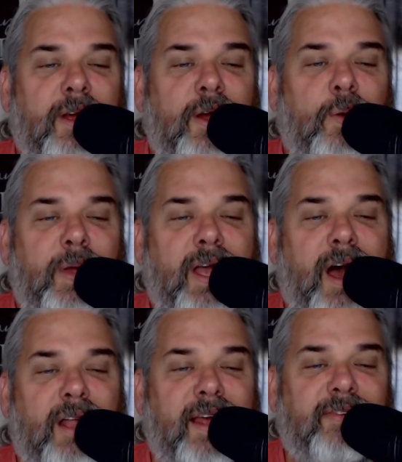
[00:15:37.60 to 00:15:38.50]
We
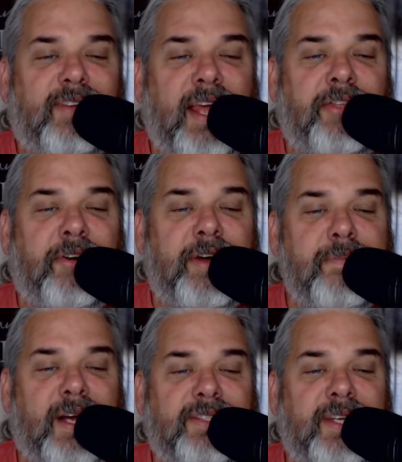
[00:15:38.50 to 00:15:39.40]
all left like
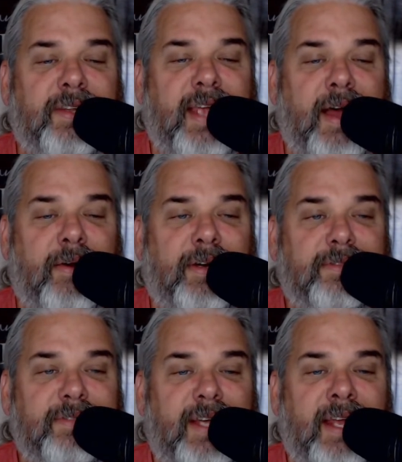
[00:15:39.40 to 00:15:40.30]
$30 on the counter.
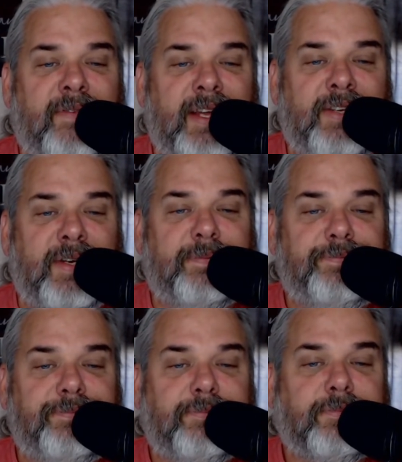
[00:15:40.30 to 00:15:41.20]
End of entry.
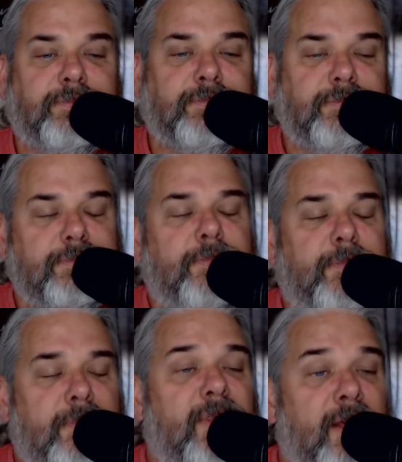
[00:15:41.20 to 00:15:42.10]

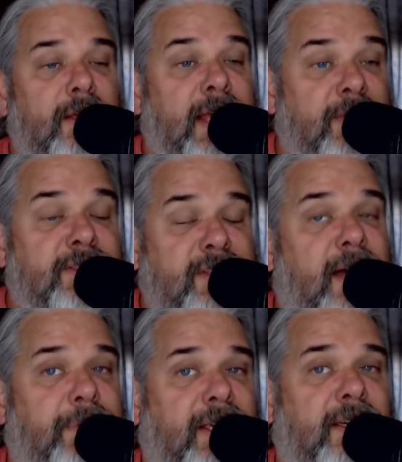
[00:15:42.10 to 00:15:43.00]
Now, this
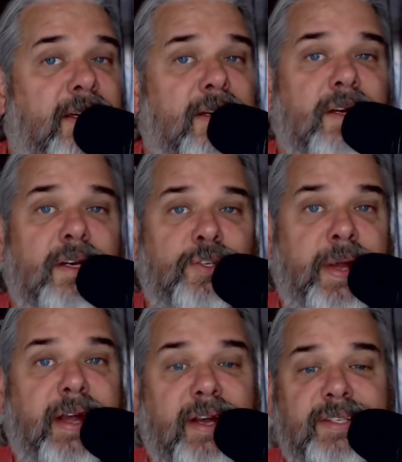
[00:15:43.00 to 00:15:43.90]
company
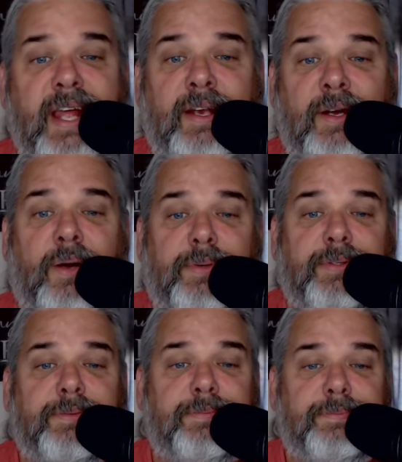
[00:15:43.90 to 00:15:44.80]
treated us like gold.
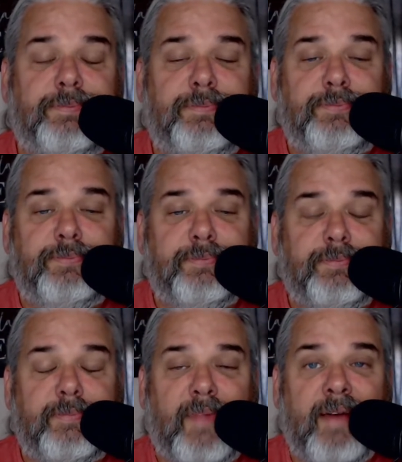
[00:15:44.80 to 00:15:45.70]

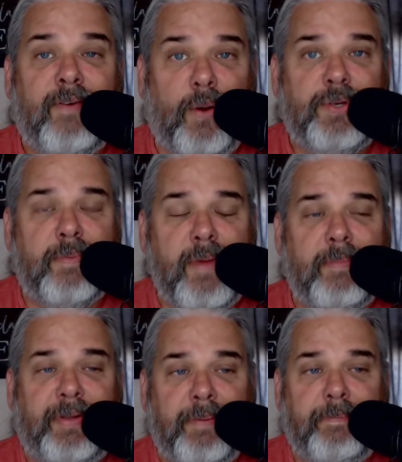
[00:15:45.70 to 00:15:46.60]
I've always
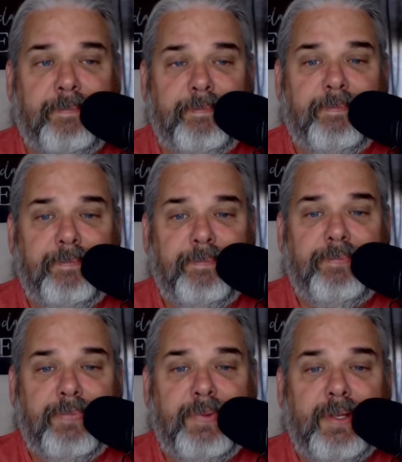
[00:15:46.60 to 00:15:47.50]
remembered them.
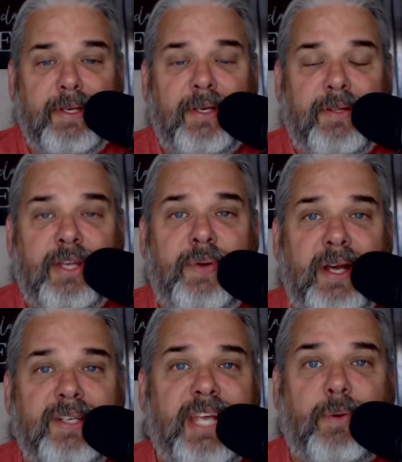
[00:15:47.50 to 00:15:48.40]
They
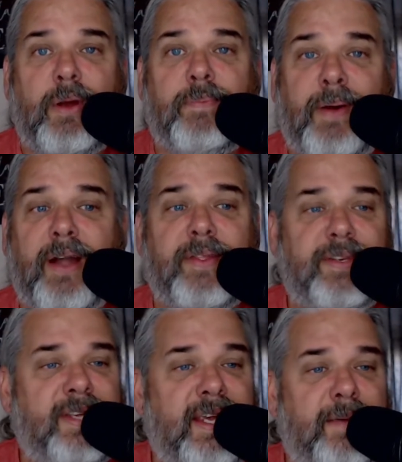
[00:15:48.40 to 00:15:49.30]
treated us like we were part of the
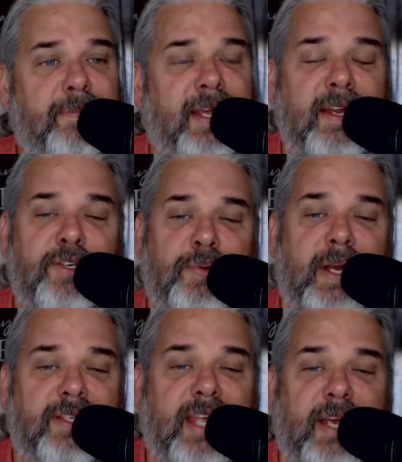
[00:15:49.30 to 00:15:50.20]
team. They didn't treat
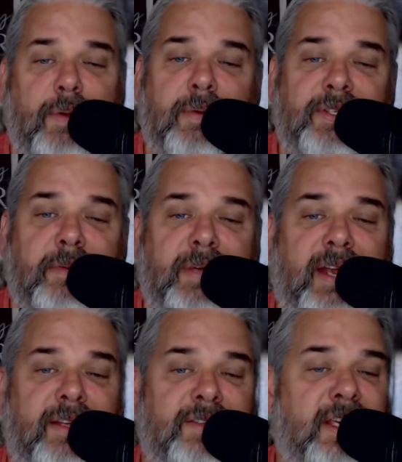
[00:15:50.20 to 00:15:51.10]
us like we were some
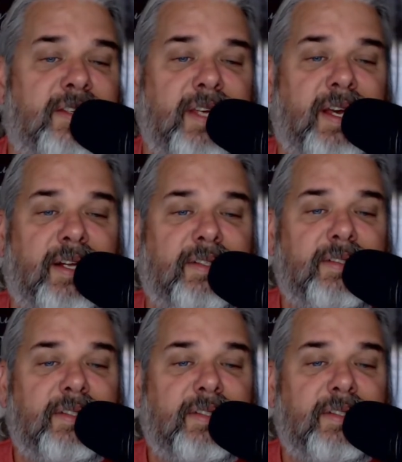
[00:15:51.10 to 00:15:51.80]
kind of detail.